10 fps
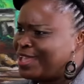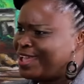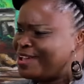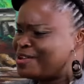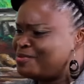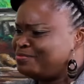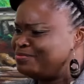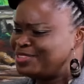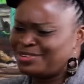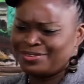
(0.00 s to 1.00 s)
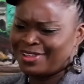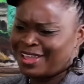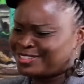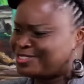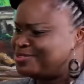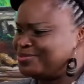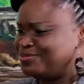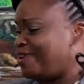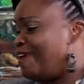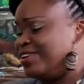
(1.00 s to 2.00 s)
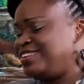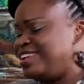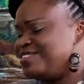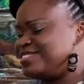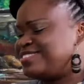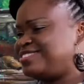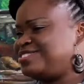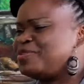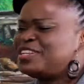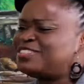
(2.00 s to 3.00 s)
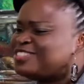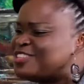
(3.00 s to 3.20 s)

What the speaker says: as an ordinary citizen. What is